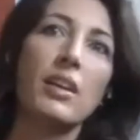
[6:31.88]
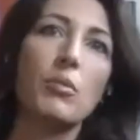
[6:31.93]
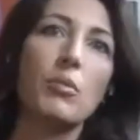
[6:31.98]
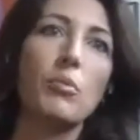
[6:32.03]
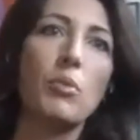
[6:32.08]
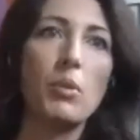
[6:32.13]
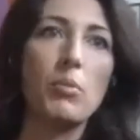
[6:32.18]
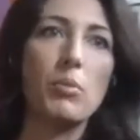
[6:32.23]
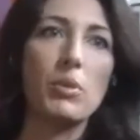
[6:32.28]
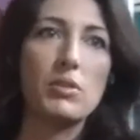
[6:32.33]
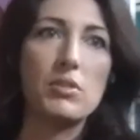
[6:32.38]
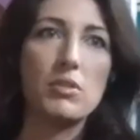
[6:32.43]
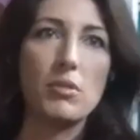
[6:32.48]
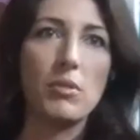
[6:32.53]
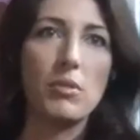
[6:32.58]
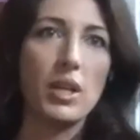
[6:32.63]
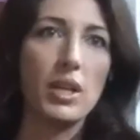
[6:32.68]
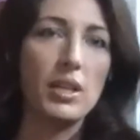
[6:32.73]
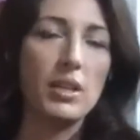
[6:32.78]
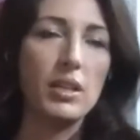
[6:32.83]
we were
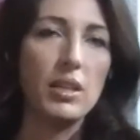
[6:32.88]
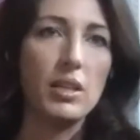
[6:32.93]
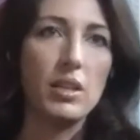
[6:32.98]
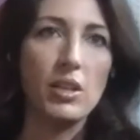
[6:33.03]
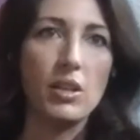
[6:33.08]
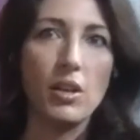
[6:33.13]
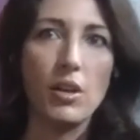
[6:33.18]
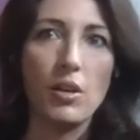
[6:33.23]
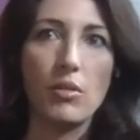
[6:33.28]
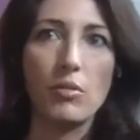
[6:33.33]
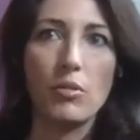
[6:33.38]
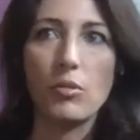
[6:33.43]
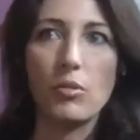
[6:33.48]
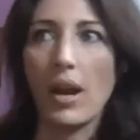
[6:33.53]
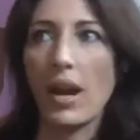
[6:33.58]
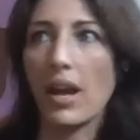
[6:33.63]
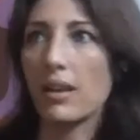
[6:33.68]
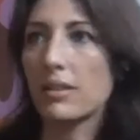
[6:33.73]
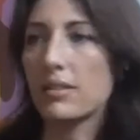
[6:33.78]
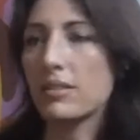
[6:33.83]
doing,
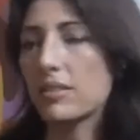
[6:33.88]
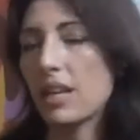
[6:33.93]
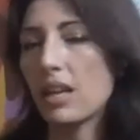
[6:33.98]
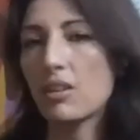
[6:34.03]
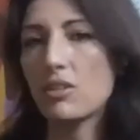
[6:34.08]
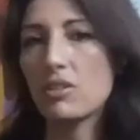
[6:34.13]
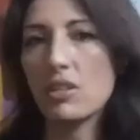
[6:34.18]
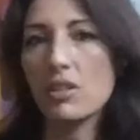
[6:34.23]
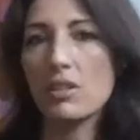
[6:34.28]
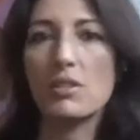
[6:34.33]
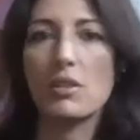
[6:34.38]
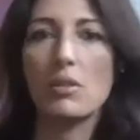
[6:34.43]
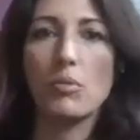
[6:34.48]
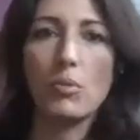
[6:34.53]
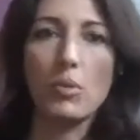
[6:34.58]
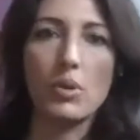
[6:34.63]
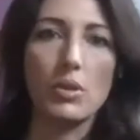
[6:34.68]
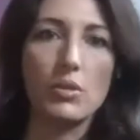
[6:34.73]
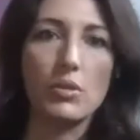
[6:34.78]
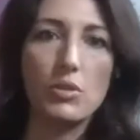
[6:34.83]
grand stages and
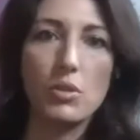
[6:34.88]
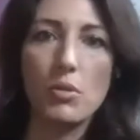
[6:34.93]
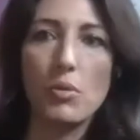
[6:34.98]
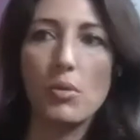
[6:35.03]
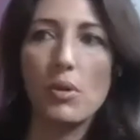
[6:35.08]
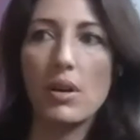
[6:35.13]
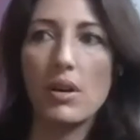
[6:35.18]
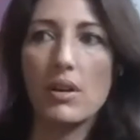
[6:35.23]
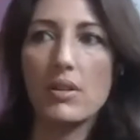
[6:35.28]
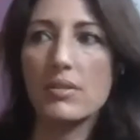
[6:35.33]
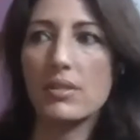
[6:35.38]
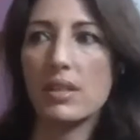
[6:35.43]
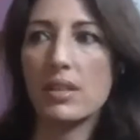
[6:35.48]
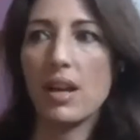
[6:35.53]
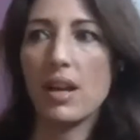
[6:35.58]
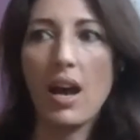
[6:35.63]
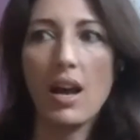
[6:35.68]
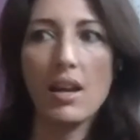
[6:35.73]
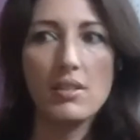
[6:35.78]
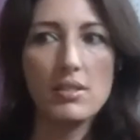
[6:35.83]
world tours. And
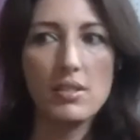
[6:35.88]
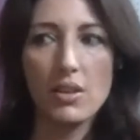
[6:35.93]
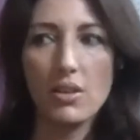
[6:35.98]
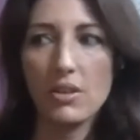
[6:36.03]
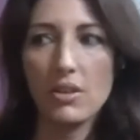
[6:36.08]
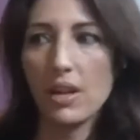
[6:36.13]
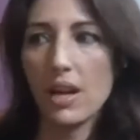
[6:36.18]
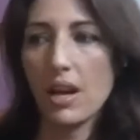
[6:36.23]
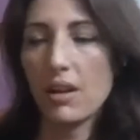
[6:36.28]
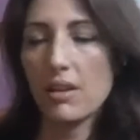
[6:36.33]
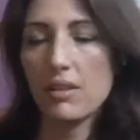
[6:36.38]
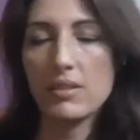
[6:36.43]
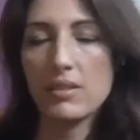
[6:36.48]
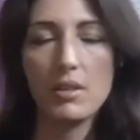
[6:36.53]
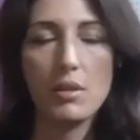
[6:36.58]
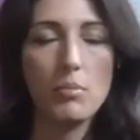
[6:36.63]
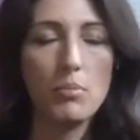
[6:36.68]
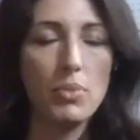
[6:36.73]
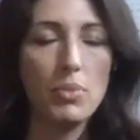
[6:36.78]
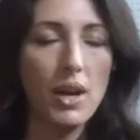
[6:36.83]
I started out as
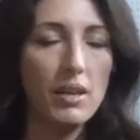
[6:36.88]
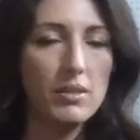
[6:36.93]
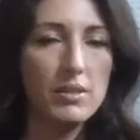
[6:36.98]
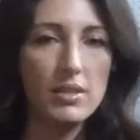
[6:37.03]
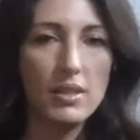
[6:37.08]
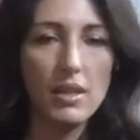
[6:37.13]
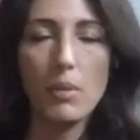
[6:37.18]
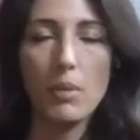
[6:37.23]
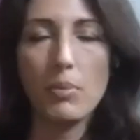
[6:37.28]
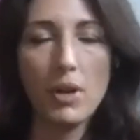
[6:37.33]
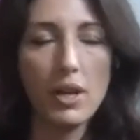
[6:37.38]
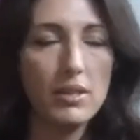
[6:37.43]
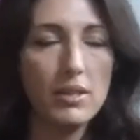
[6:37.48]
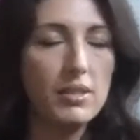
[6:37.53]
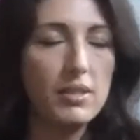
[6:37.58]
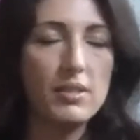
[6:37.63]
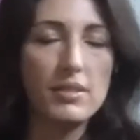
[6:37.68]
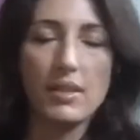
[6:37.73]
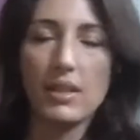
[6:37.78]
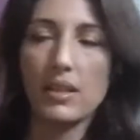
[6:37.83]
an
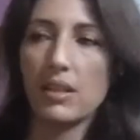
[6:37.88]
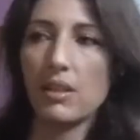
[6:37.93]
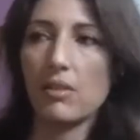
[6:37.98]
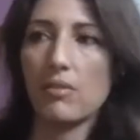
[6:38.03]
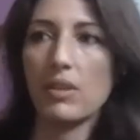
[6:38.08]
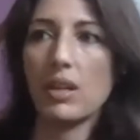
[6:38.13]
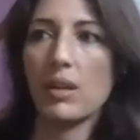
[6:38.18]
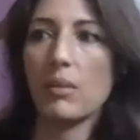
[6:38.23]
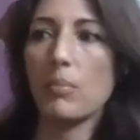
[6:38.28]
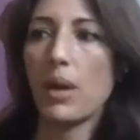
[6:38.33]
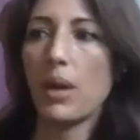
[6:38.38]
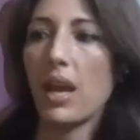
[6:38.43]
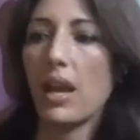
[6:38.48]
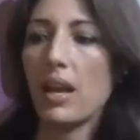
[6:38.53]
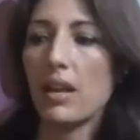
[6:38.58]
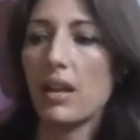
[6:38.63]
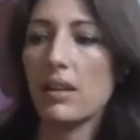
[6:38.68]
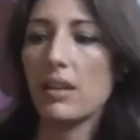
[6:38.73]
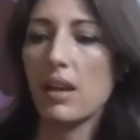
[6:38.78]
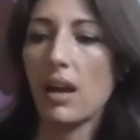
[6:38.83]
apprentice. I didn't even get
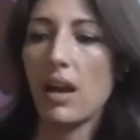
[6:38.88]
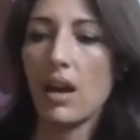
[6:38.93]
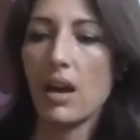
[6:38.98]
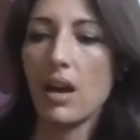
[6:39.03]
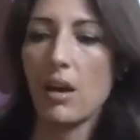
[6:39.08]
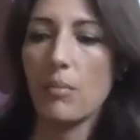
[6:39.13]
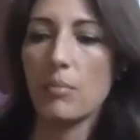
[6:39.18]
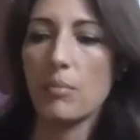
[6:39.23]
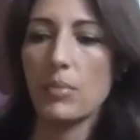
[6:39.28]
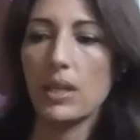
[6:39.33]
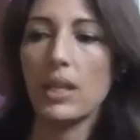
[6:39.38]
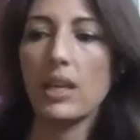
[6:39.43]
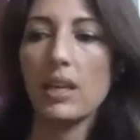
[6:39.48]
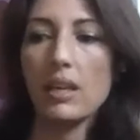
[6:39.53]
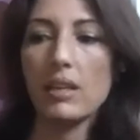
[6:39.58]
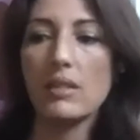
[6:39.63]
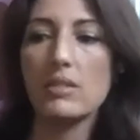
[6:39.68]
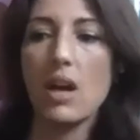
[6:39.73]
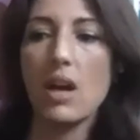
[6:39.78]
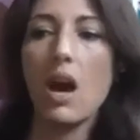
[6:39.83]
paid.
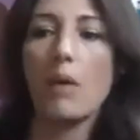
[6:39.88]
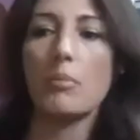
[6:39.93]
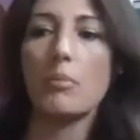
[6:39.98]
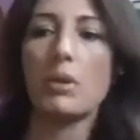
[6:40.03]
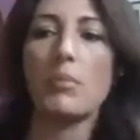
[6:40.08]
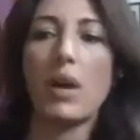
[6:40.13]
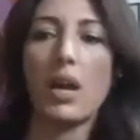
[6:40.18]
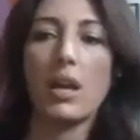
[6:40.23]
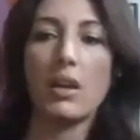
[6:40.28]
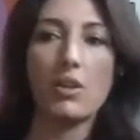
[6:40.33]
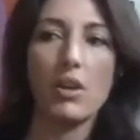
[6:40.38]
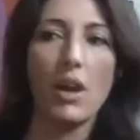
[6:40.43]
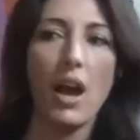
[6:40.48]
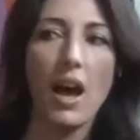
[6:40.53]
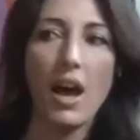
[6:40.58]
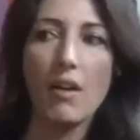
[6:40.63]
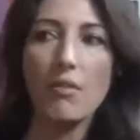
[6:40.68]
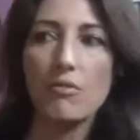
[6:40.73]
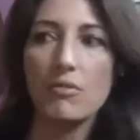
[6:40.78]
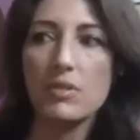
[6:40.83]
He taught me my
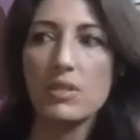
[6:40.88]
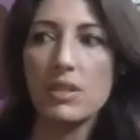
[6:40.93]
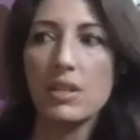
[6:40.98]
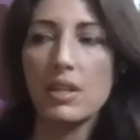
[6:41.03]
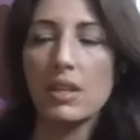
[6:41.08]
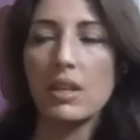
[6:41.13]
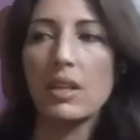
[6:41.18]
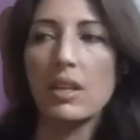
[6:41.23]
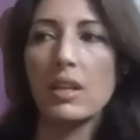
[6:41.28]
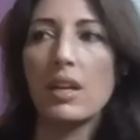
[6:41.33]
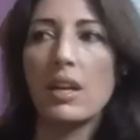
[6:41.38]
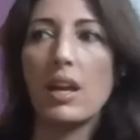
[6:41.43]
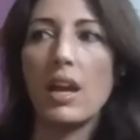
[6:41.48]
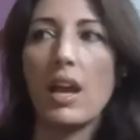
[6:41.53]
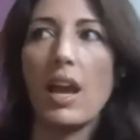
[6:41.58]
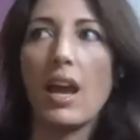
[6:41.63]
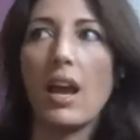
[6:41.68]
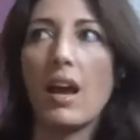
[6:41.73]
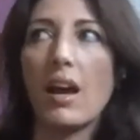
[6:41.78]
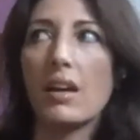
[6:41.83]
craft,
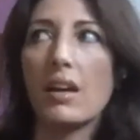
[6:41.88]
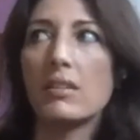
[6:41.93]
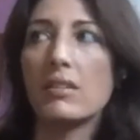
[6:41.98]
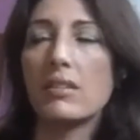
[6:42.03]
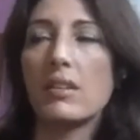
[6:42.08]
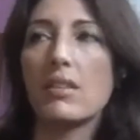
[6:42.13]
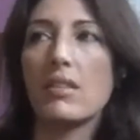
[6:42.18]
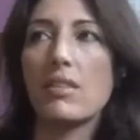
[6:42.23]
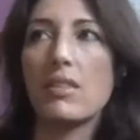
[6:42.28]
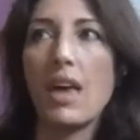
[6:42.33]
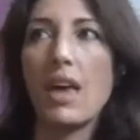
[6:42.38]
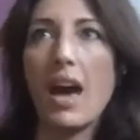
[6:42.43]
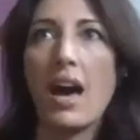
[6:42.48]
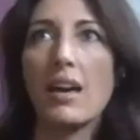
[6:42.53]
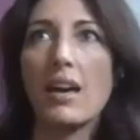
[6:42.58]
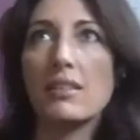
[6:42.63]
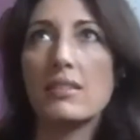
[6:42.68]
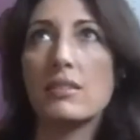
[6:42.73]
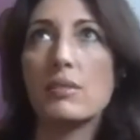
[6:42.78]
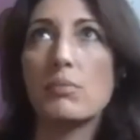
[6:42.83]
and
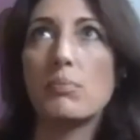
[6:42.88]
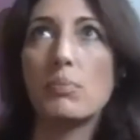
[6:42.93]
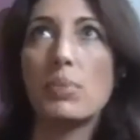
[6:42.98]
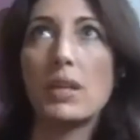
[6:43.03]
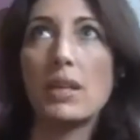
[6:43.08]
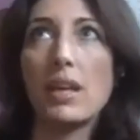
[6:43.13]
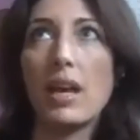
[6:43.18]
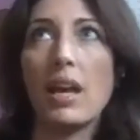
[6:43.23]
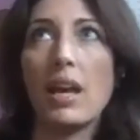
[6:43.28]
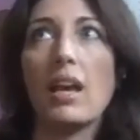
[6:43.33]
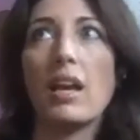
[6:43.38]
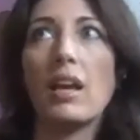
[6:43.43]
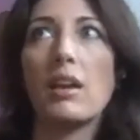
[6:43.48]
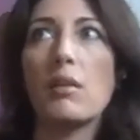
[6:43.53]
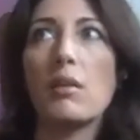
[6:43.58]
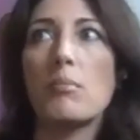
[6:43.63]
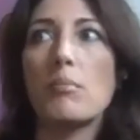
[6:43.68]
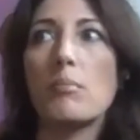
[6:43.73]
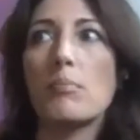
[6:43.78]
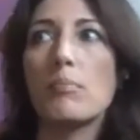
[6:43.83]
that
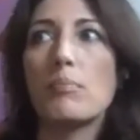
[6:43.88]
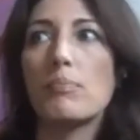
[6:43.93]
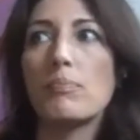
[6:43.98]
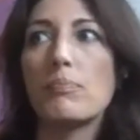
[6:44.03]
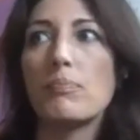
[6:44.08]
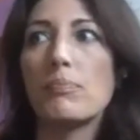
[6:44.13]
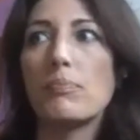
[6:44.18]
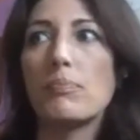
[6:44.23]
became,